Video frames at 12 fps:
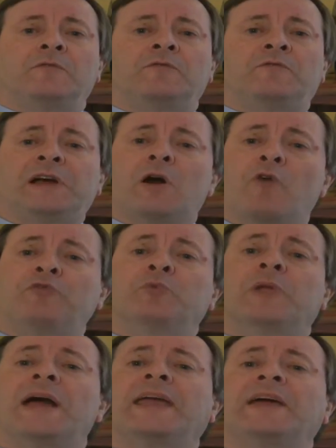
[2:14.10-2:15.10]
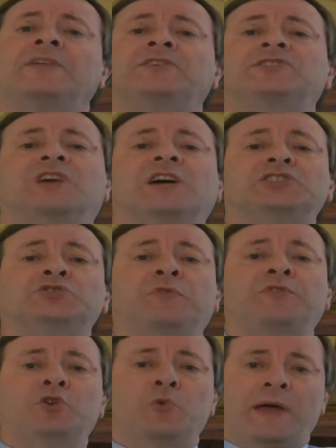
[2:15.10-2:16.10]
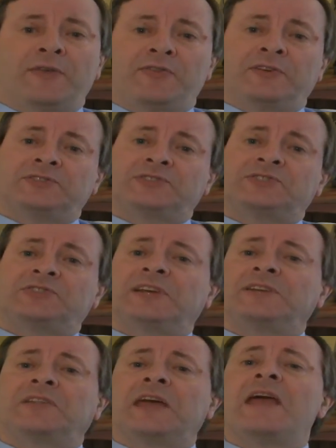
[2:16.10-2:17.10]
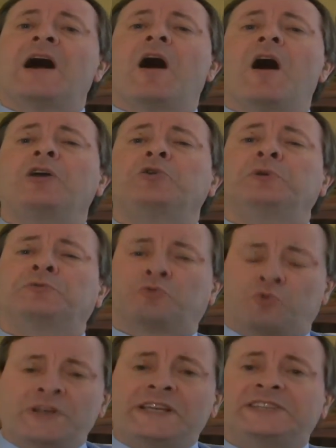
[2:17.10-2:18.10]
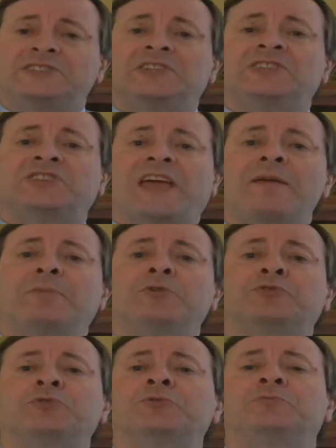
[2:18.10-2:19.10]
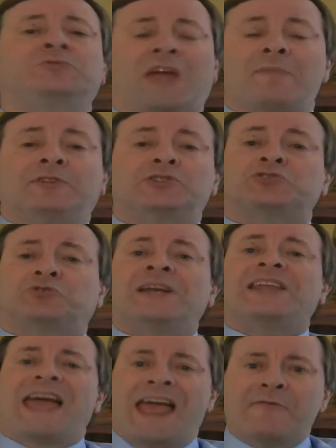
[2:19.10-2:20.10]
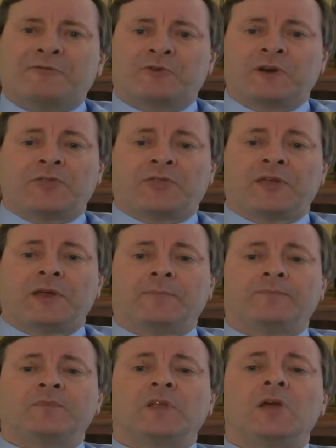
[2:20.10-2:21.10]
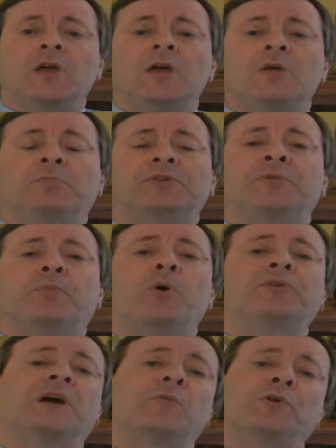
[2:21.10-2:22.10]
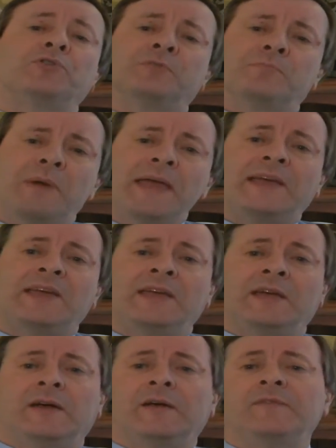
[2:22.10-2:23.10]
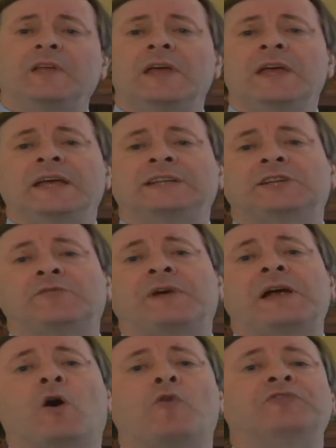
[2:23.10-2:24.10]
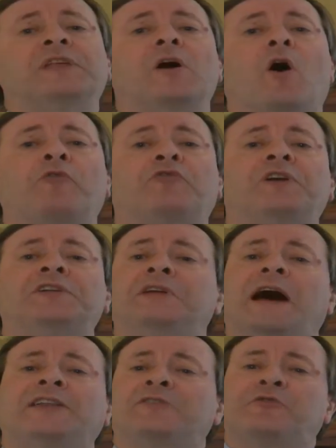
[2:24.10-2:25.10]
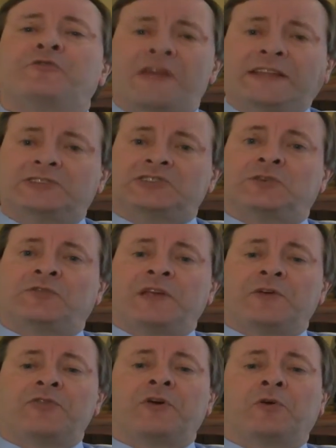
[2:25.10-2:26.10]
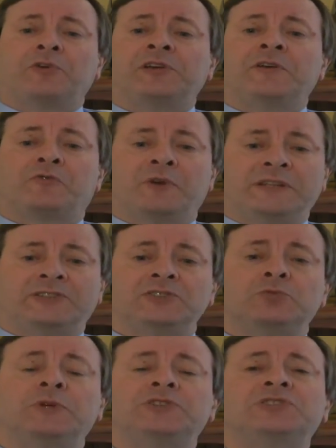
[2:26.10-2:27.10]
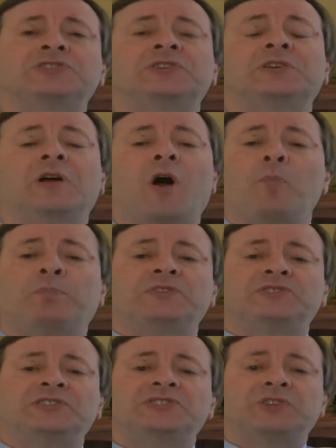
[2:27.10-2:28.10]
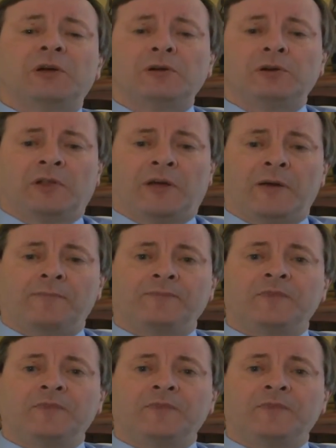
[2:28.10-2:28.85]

Very often when I get in discussions with new atheists, they argue that reason is able to demonstrate everything. But the point I want to make here is that very often they offer a defense of the authority of reason, which is hopelessly circular.